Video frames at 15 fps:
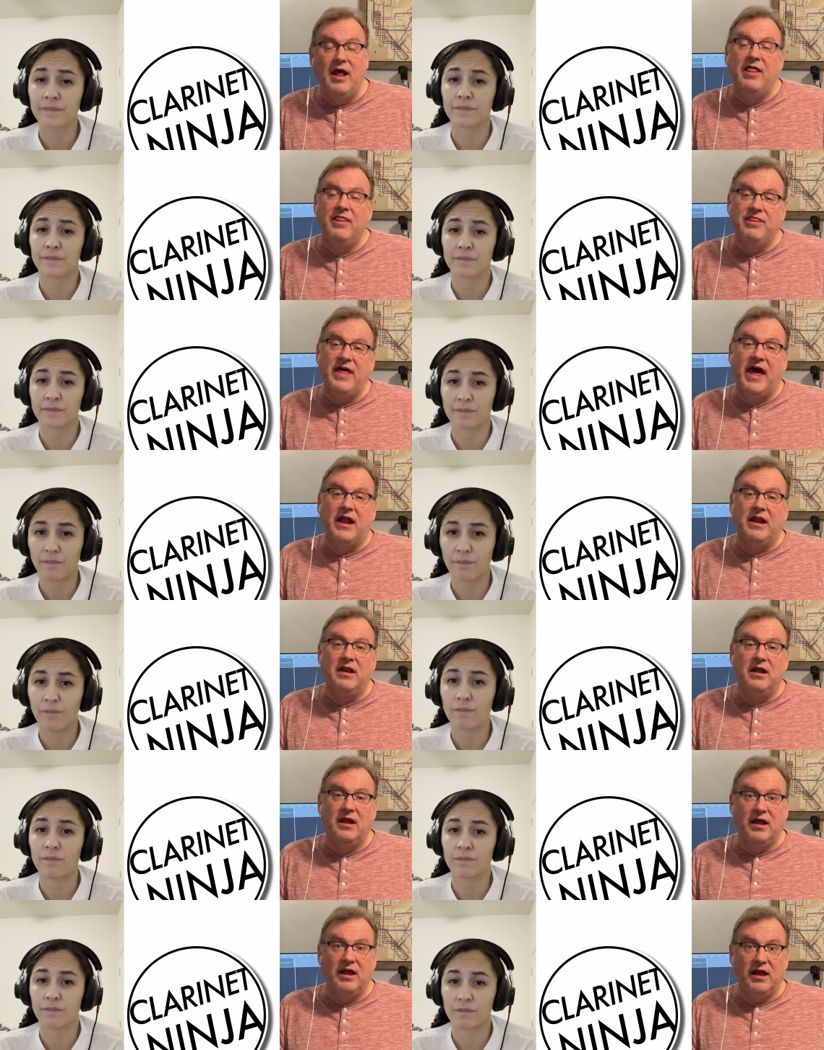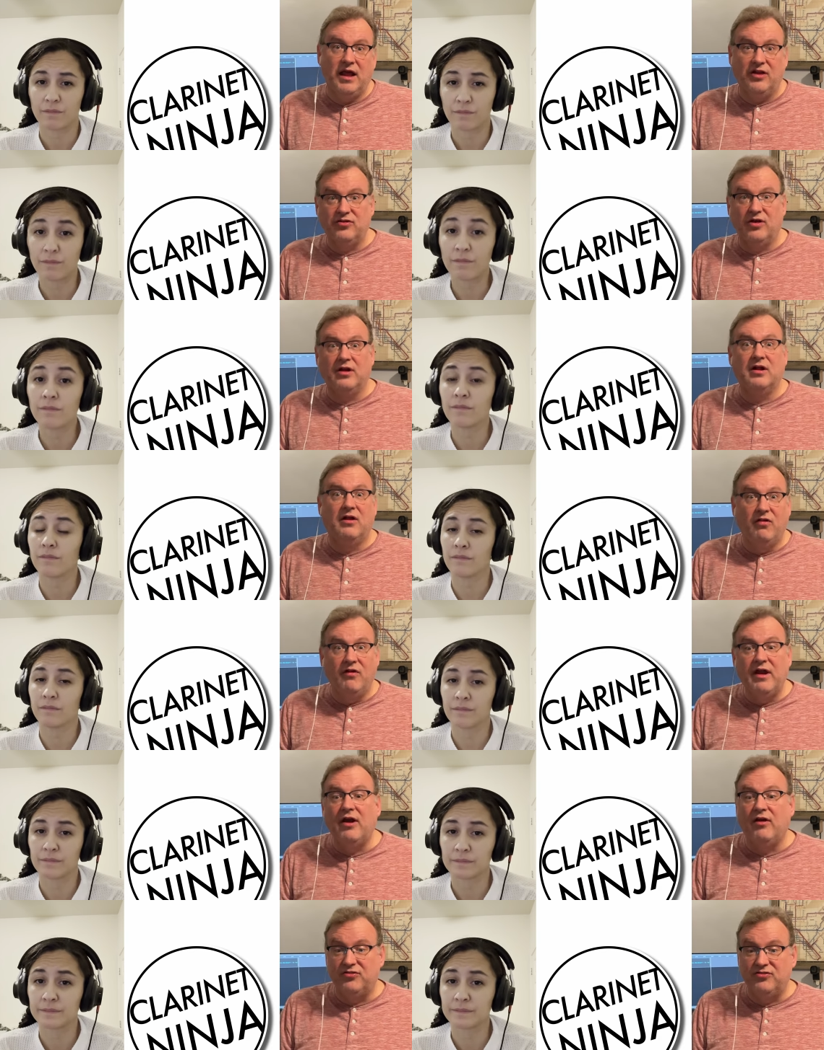Speaker 1: that it's
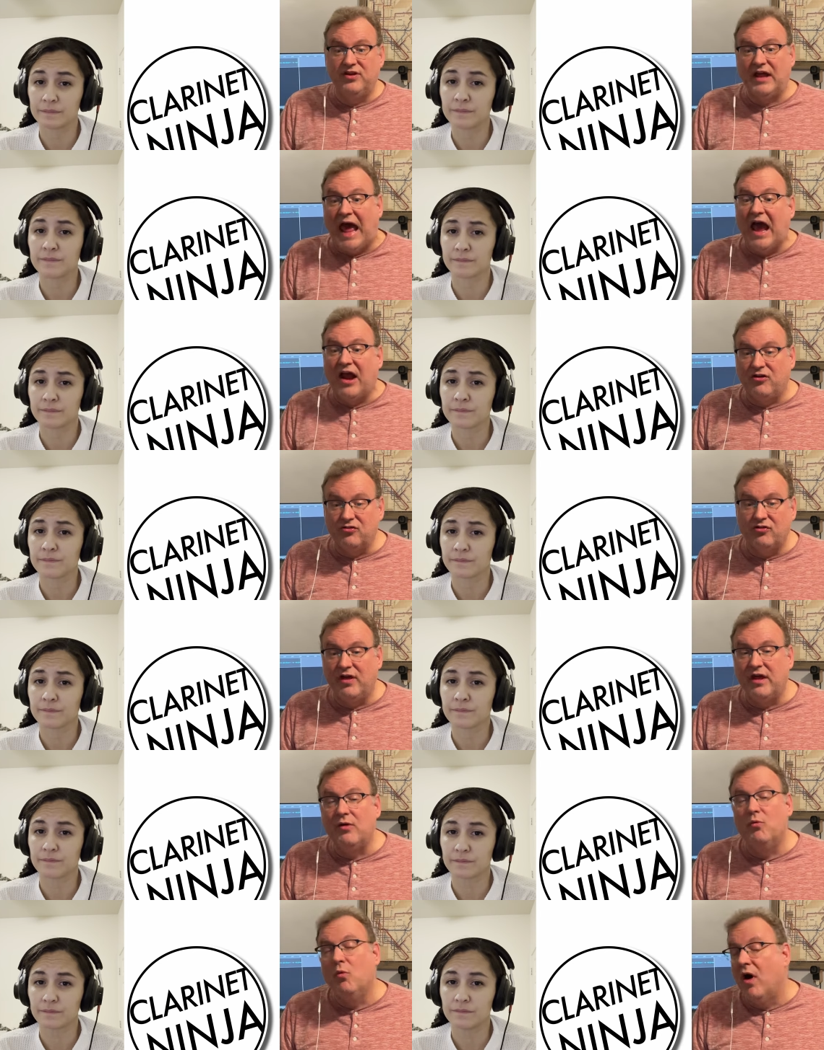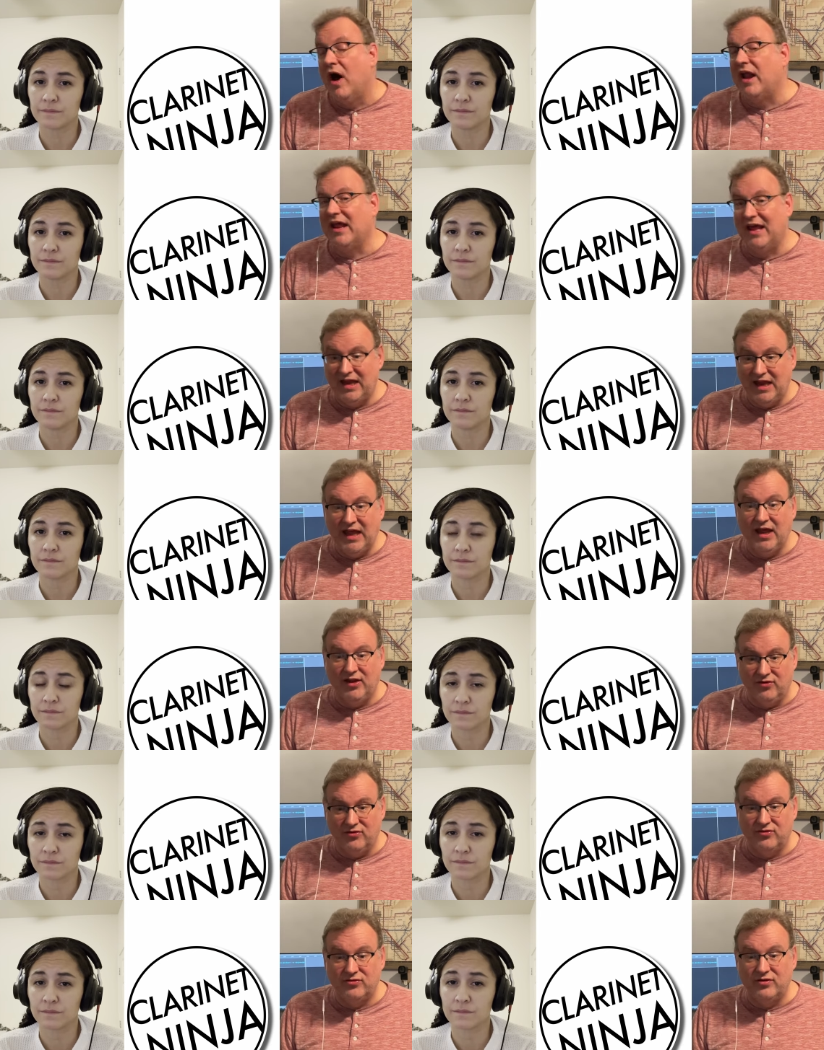unclear as to actually what it
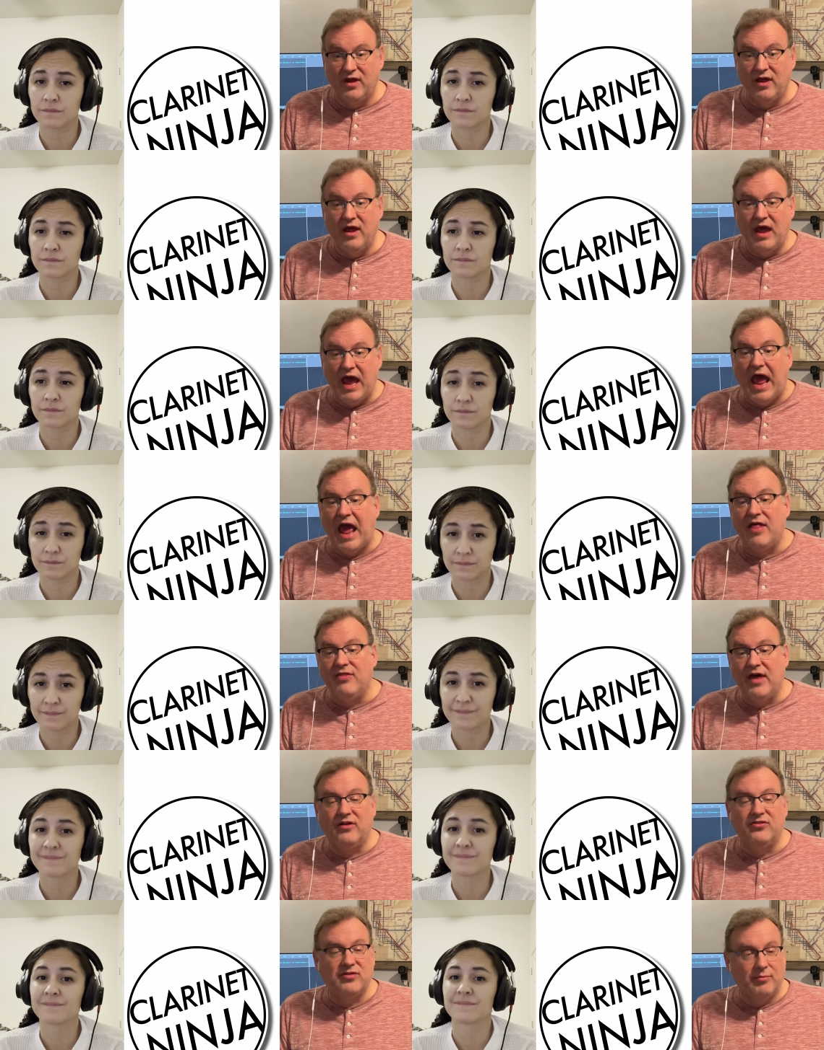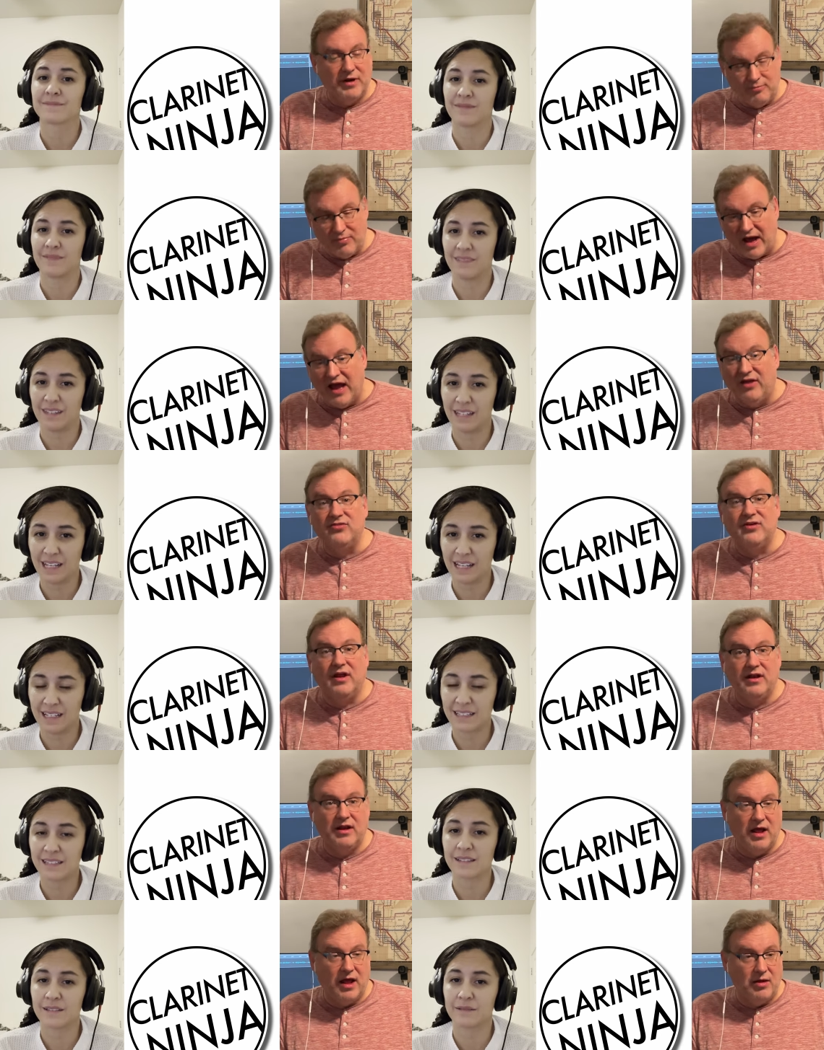is. And then somebody buys
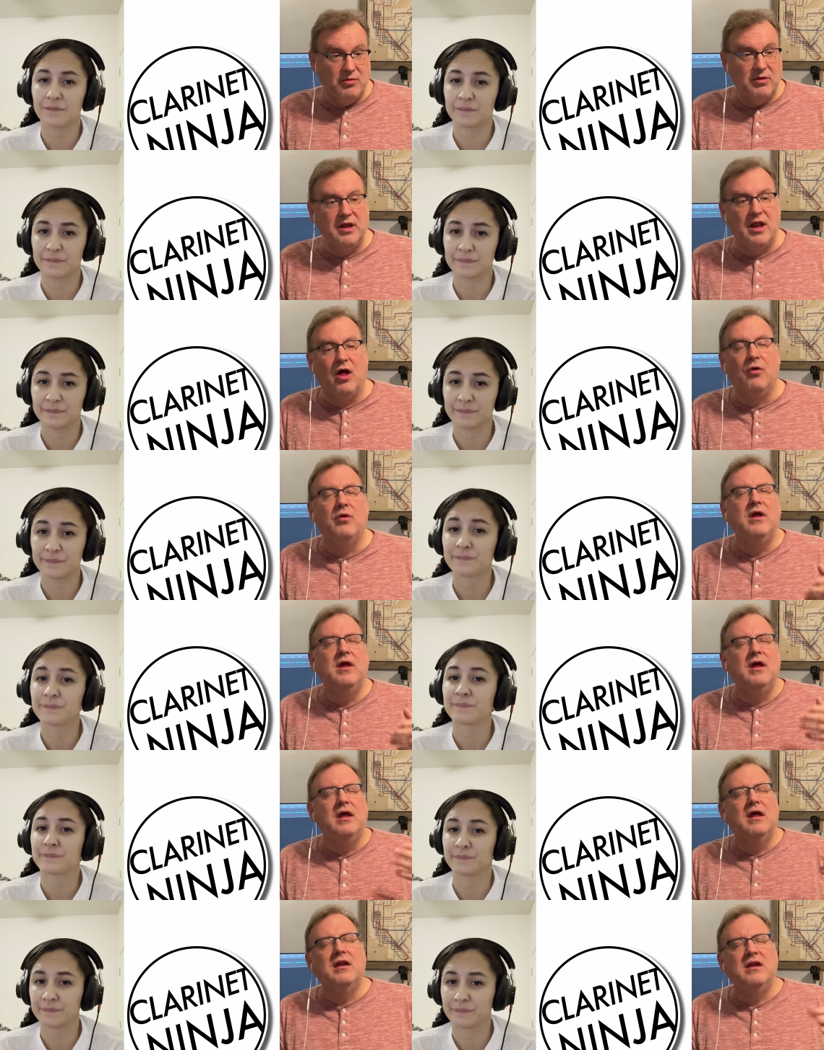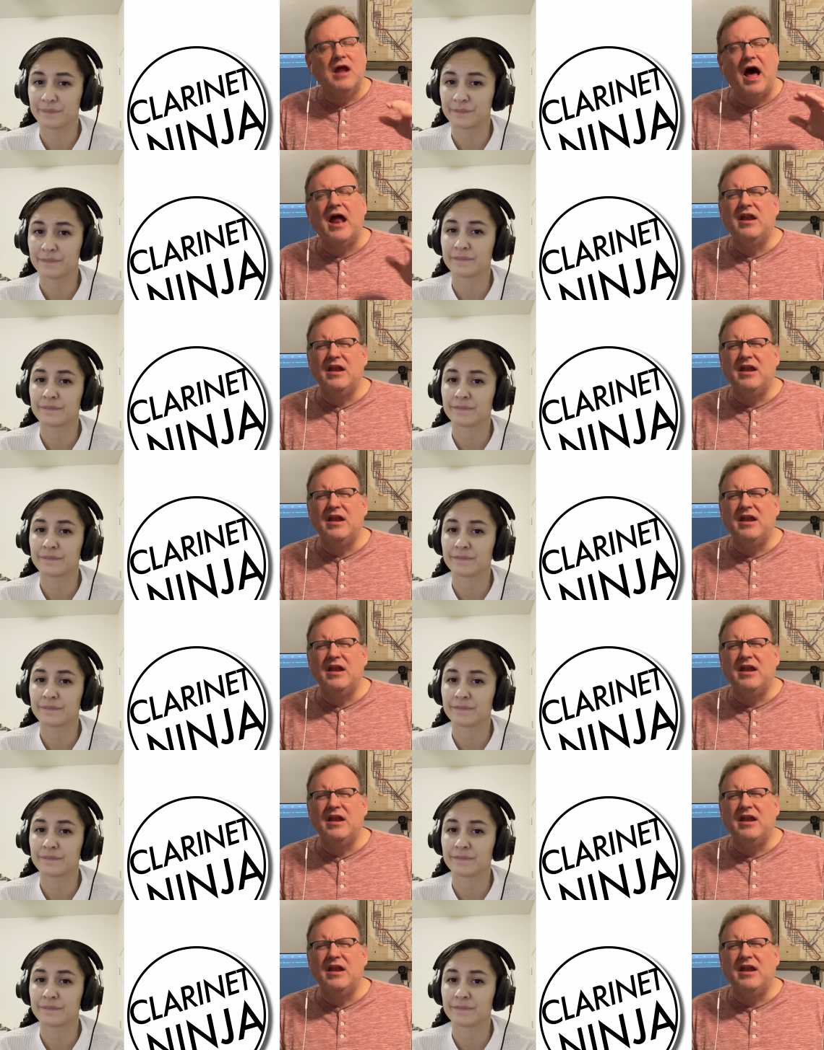it, you know, not